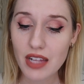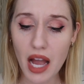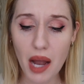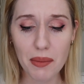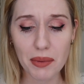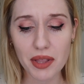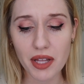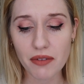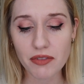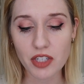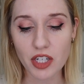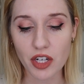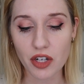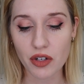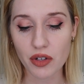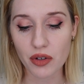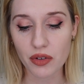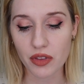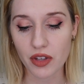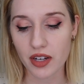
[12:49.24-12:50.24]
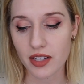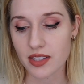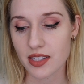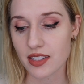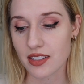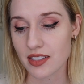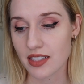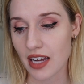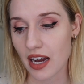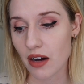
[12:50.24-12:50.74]
I would love to hear your thoughts
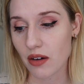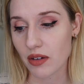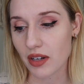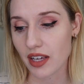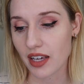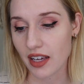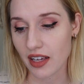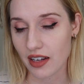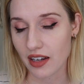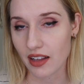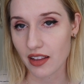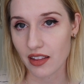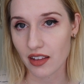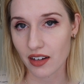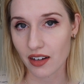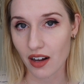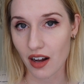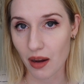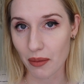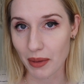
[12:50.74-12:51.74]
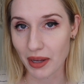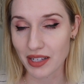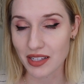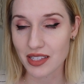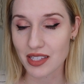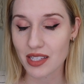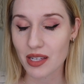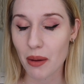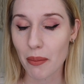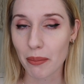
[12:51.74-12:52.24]
down in the
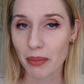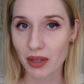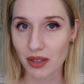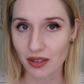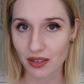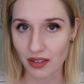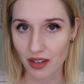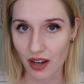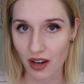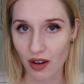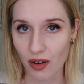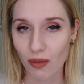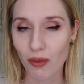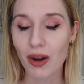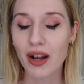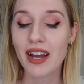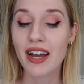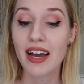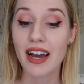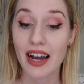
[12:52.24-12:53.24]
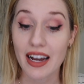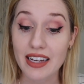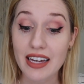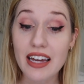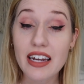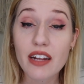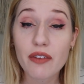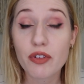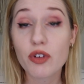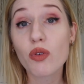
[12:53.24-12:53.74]
comments below.
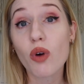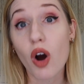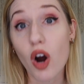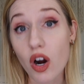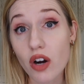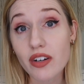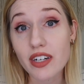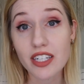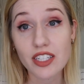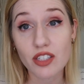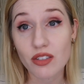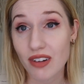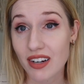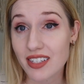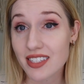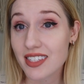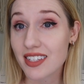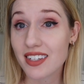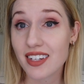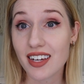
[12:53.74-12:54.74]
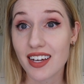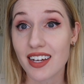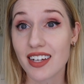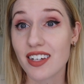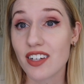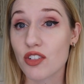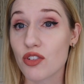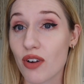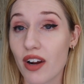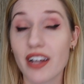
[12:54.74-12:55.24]
Again, if you are interested
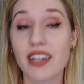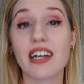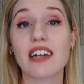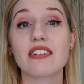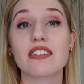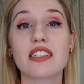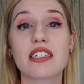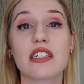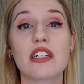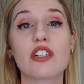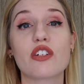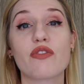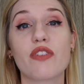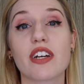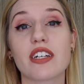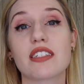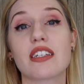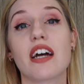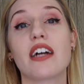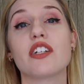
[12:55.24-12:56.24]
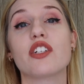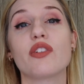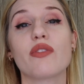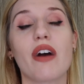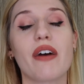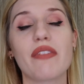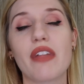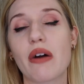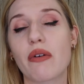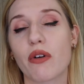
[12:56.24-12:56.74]
in trying out Stitch Fix, I do
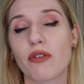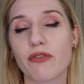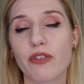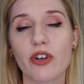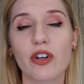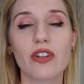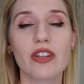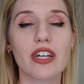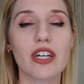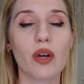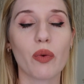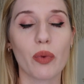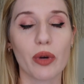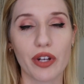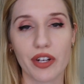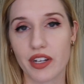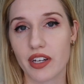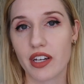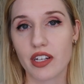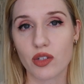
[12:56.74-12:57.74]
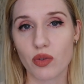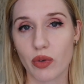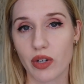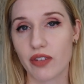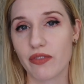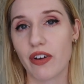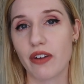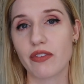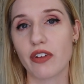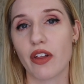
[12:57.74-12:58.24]
have that referral link where you can get
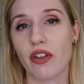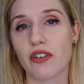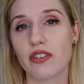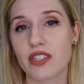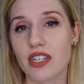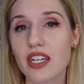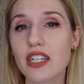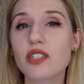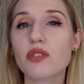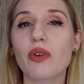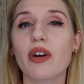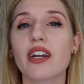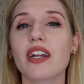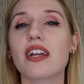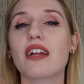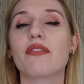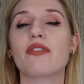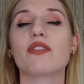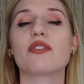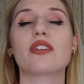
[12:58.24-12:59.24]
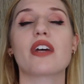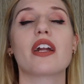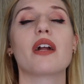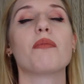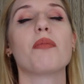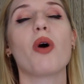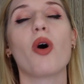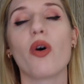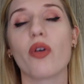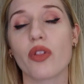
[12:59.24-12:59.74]
$25 in credit if you sign
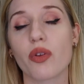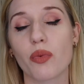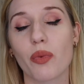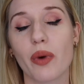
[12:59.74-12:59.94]
up all the